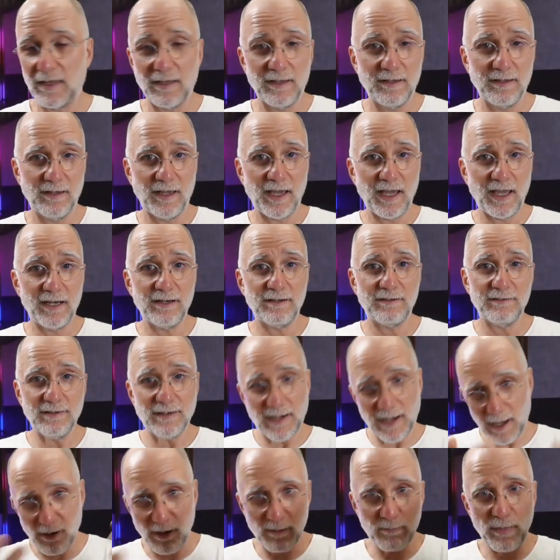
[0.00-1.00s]
and
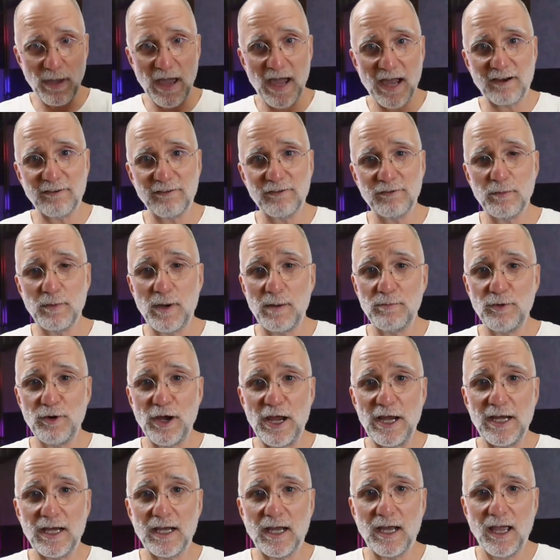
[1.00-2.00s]
now I'm back from my
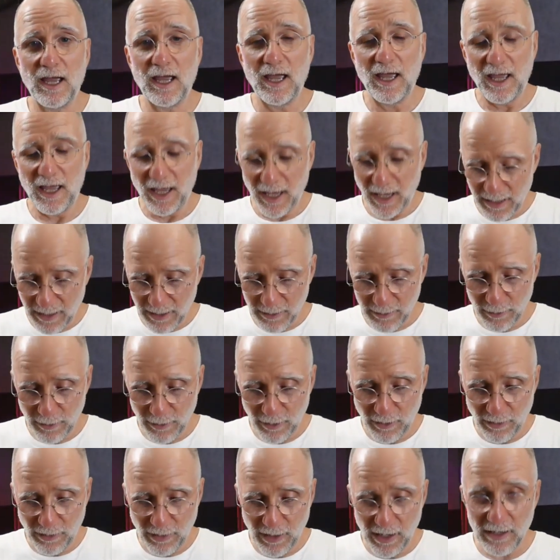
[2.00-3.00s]
break. Another
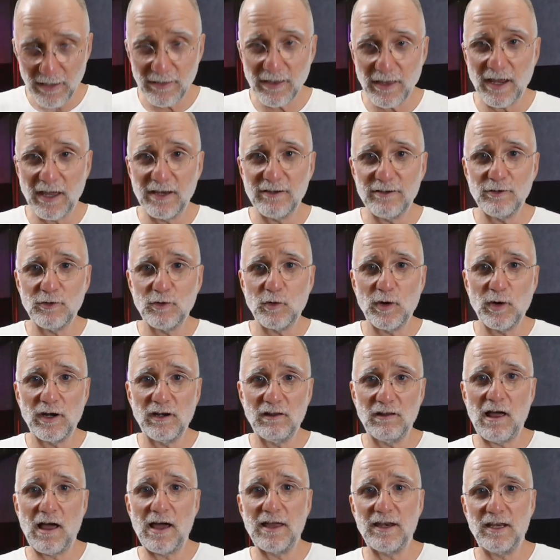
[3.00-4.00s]
thing that I do quite a
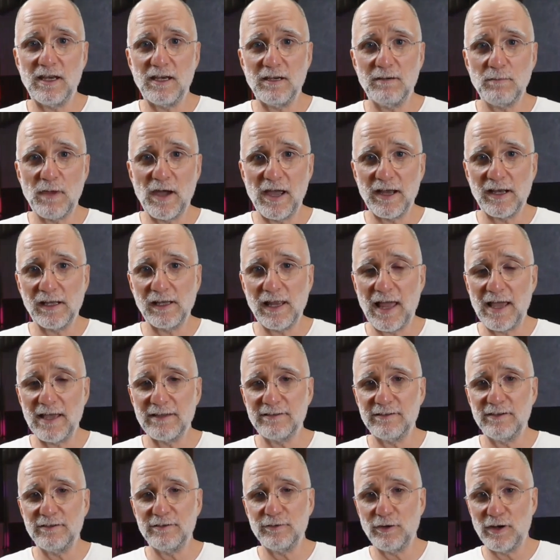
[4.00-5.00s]
lot in my
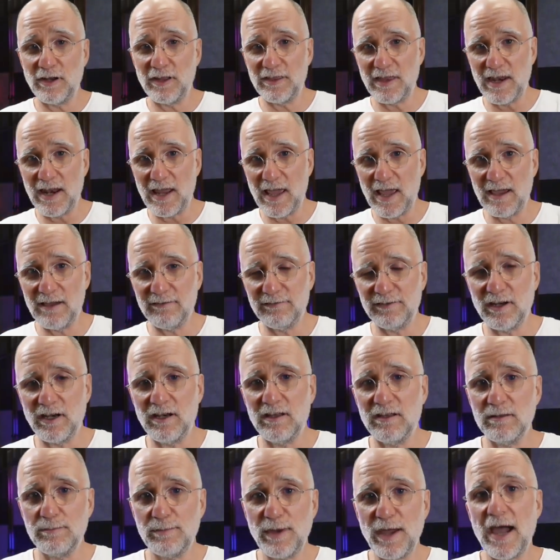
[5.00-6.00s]
classes, or that I have done in
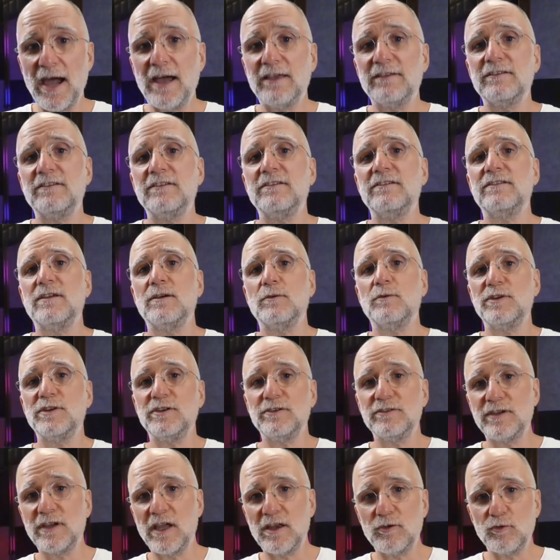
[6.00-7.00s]
the past, is that when you
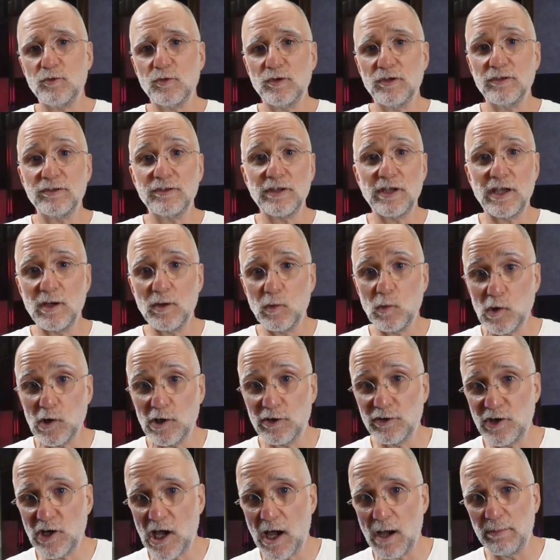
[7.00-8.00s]
schedule, say, a
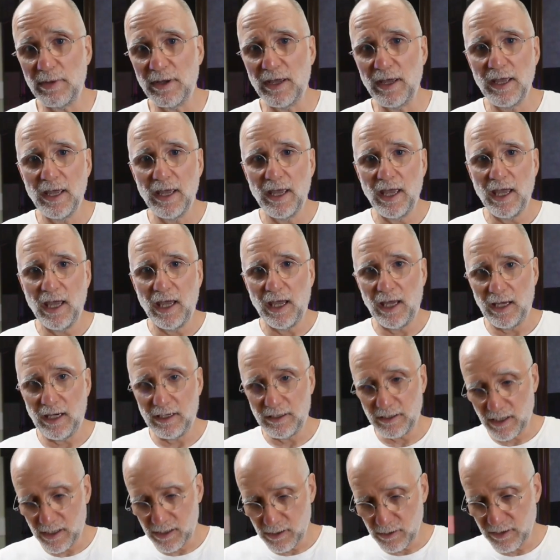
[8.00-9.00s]
workshop, and
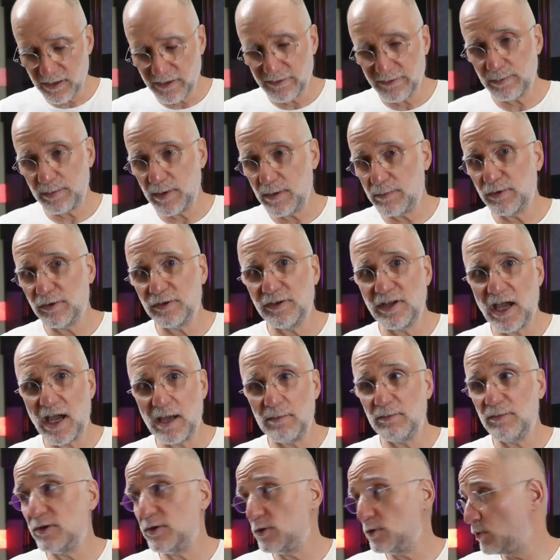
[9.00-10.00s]
you give people time
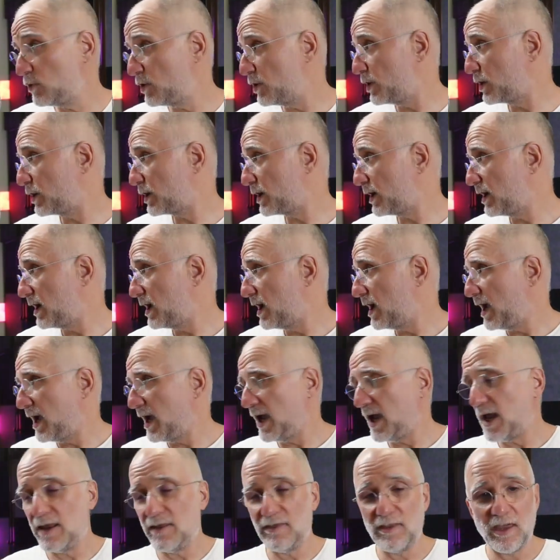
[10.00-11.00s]
to work,
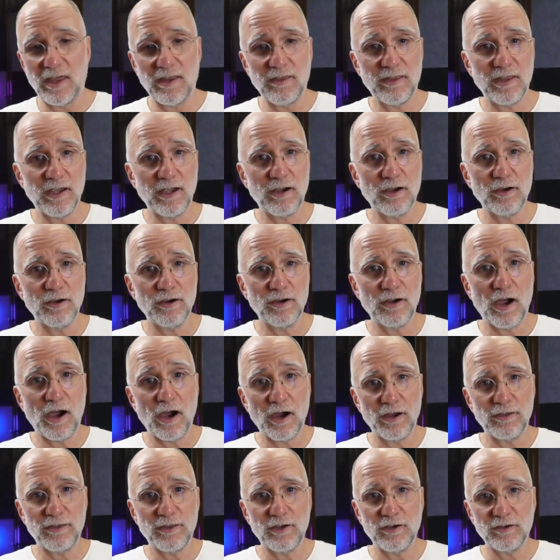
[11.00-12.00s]
and then there
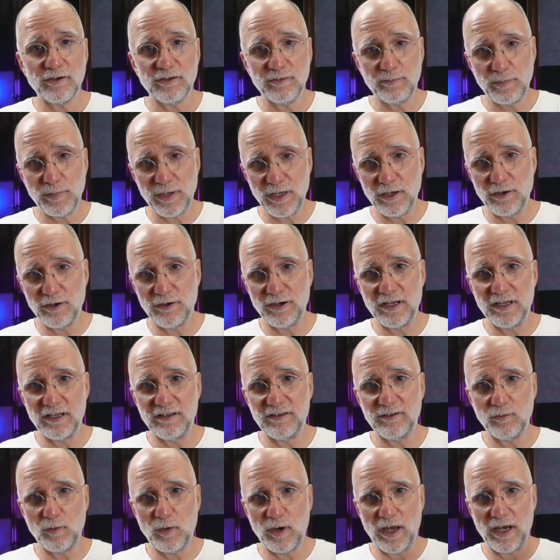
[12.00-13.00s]
are those
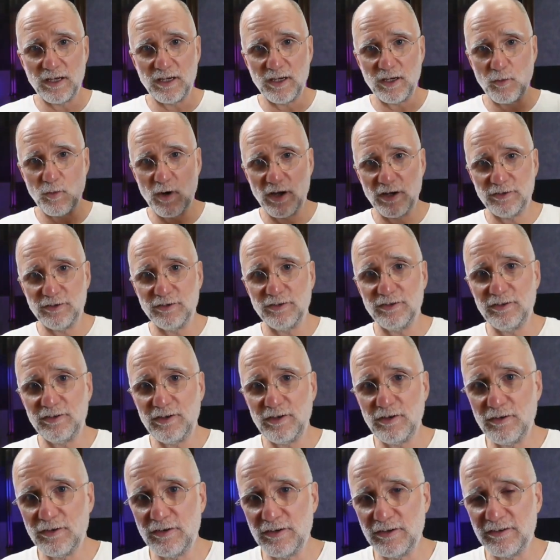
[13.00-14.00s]
periods when you want your
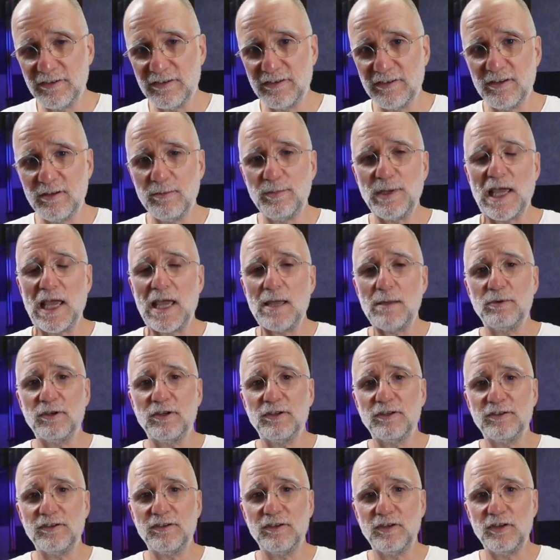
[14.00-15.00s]
students to be able
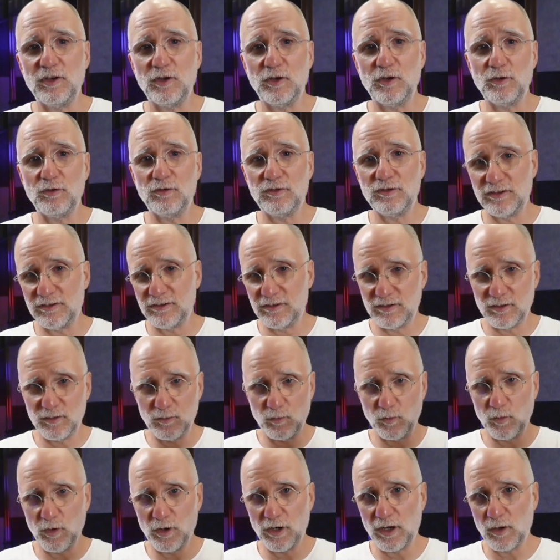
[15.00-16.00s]
to just
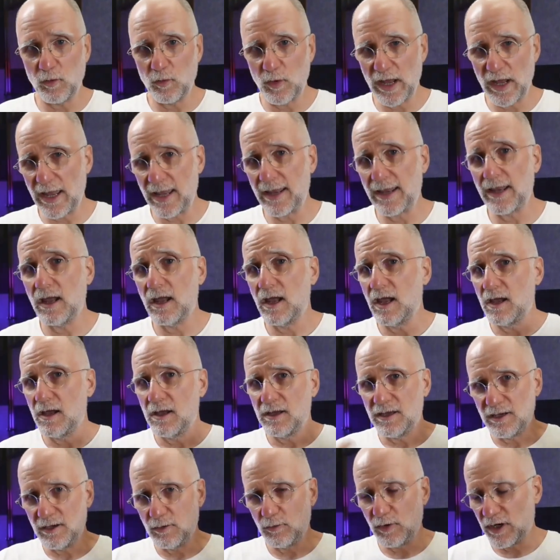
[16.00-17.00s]
work away.
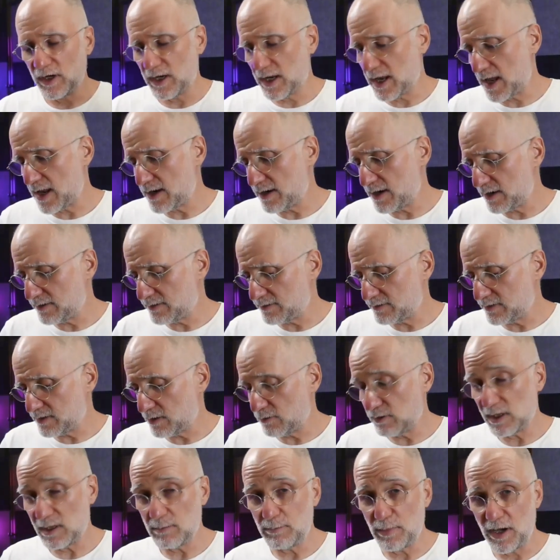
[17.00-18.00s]
You don't want to
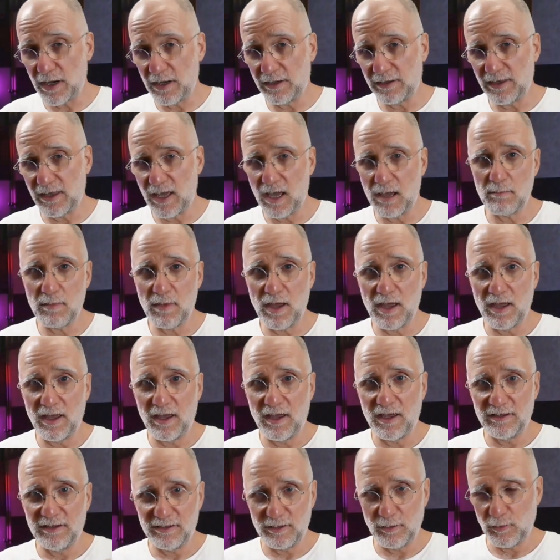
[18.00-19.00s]
necessarily bug them.
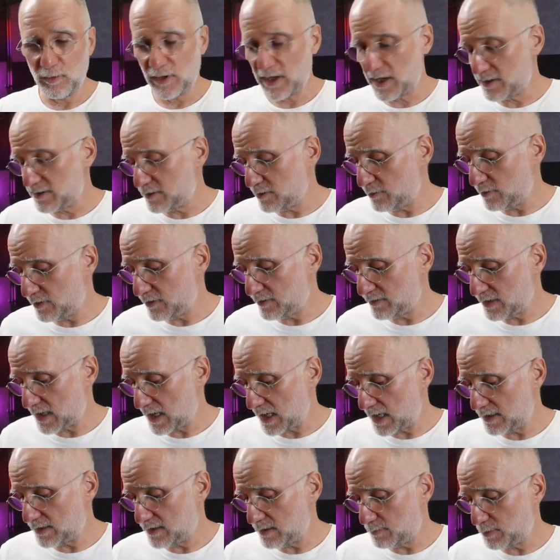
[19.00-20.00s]
So what I do is I
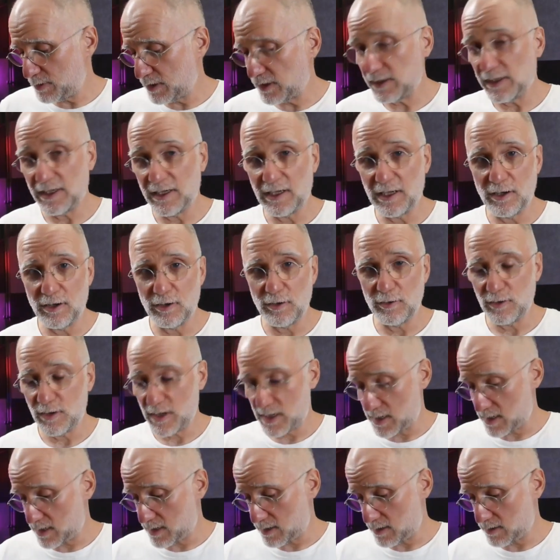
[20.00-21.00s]
typically
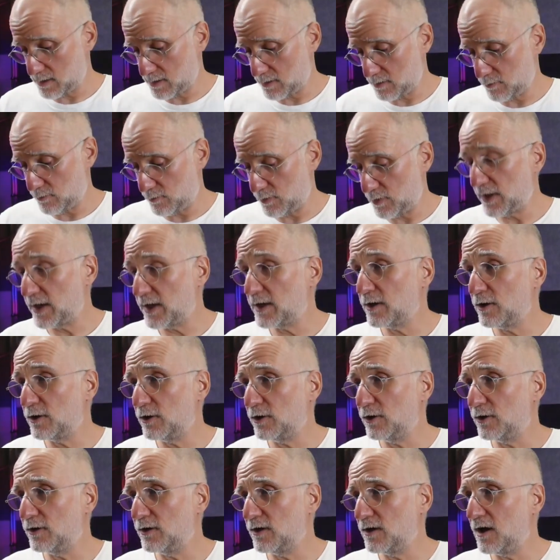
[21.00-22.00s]
go what I
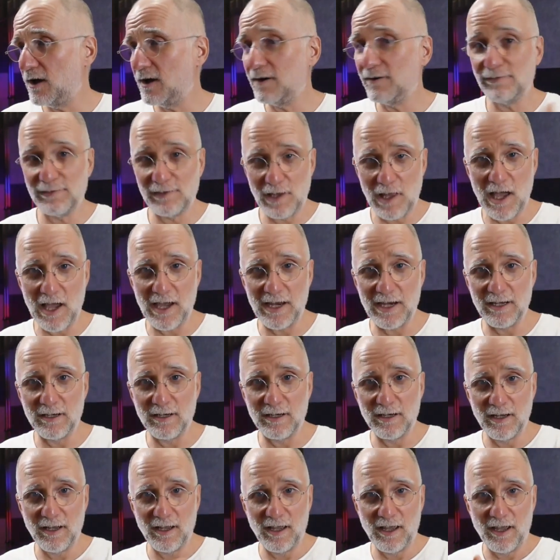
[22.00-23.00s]
call offline,
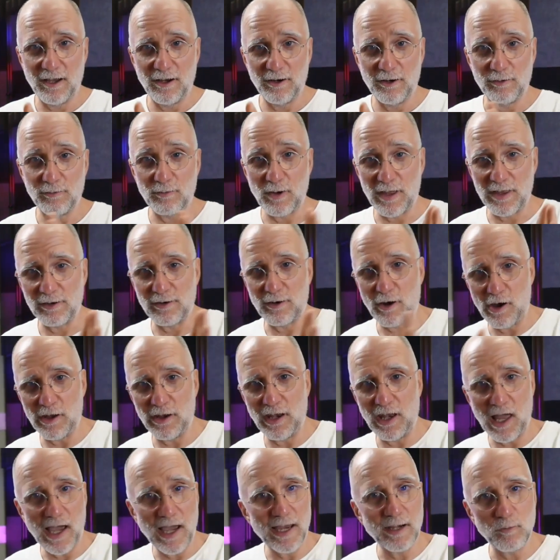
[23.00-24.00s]
or rather
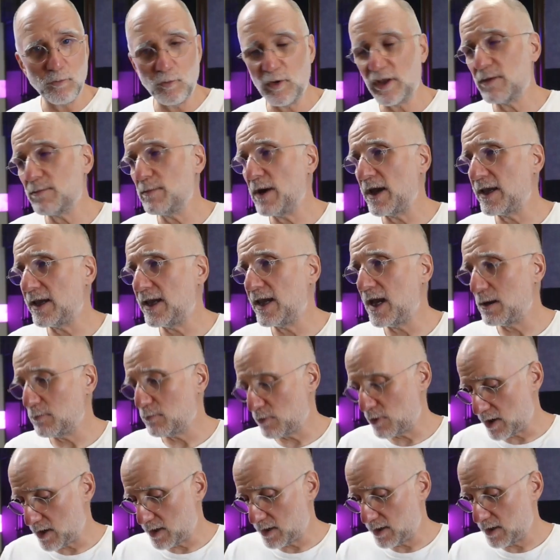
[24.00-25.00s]
online, with my
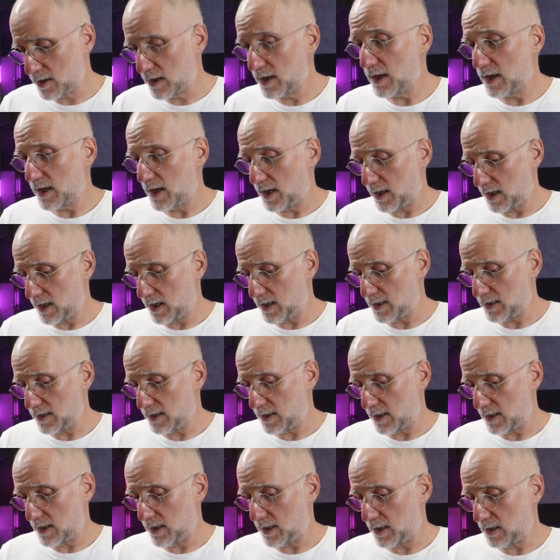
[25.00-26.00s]
camera. And
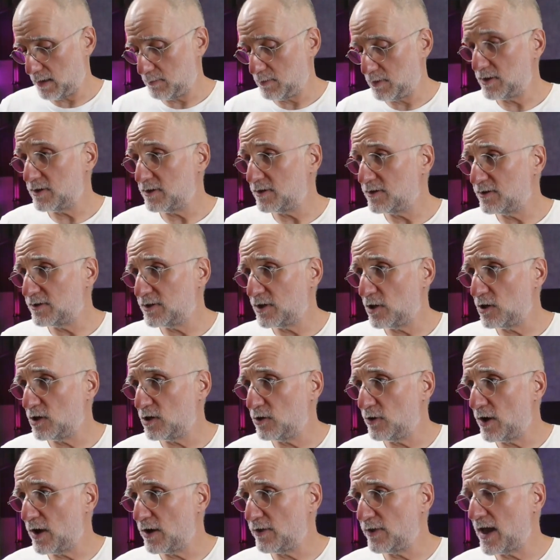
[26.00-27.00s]
let me just show you
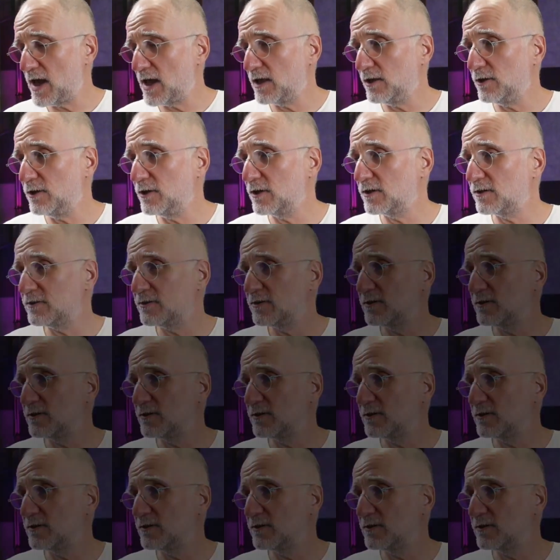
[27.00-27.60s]
how that looks.